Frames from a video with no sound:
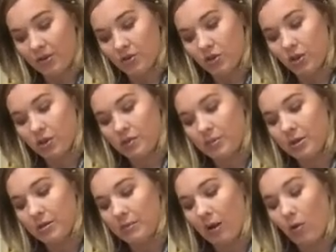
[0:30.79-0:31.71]
So you're going to
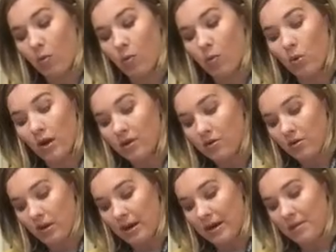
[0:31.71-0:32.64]
put about 1
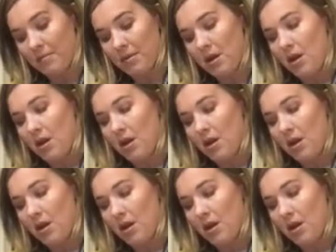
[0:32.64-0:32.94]
gram